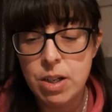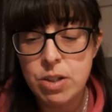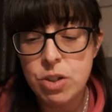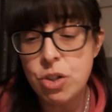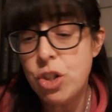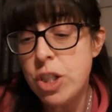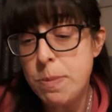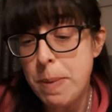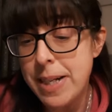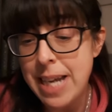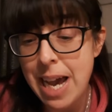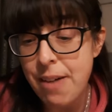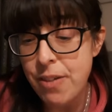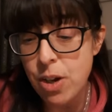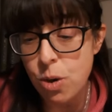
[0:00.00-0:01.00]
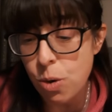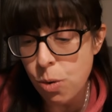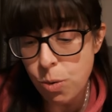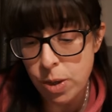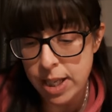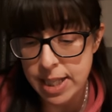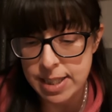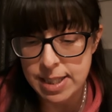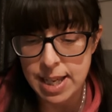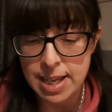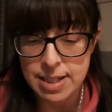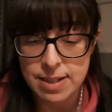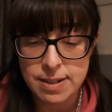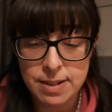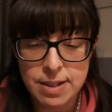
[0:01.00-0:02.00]
So she'd better have it all, he
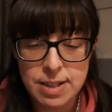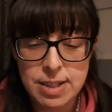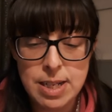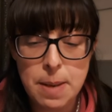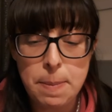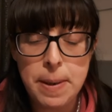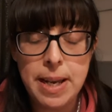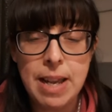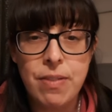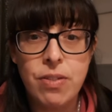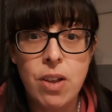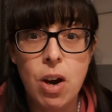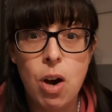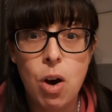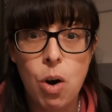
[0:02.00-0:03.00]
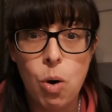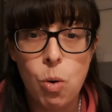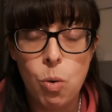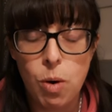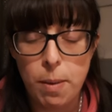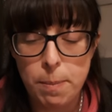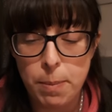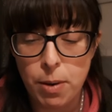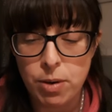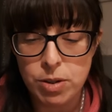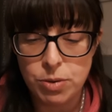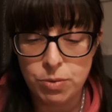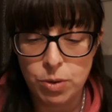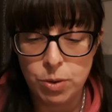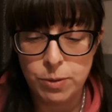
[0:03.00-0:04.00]
said, tipping in the whole
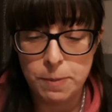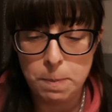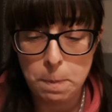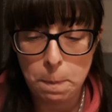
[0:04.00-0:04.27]
boxful.